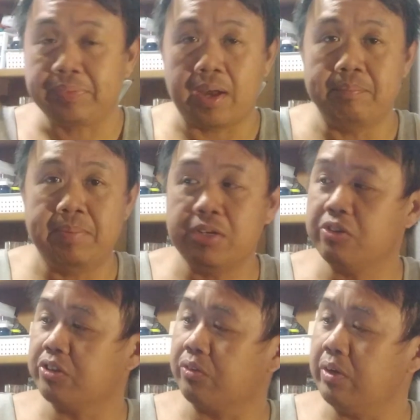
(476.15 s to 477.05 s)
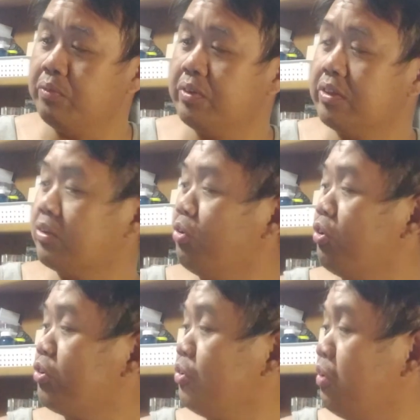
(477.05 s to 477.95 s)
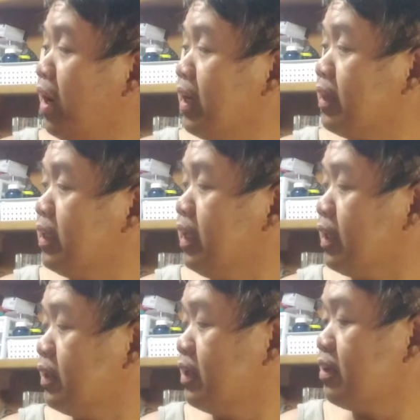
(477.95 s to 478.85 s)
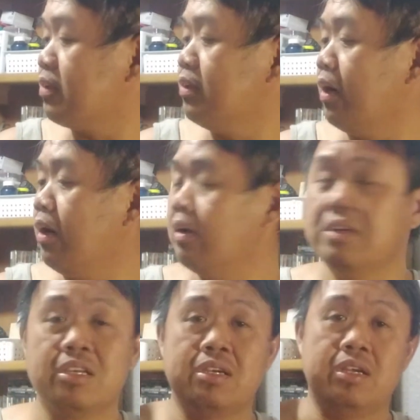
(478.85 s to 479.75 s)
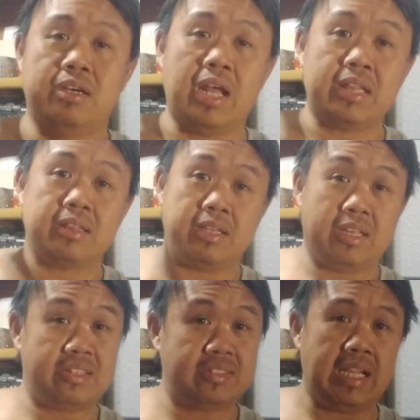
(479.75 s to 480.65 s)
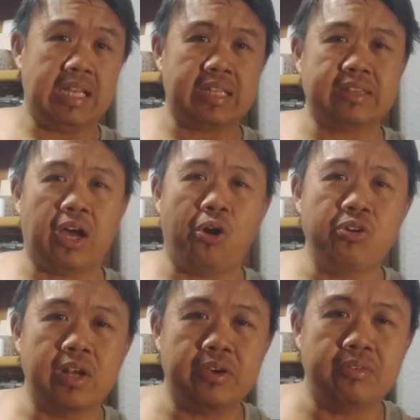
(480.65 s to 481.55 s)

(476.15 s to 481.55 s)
a bigger screen, which is also I think this is the still not the OLED,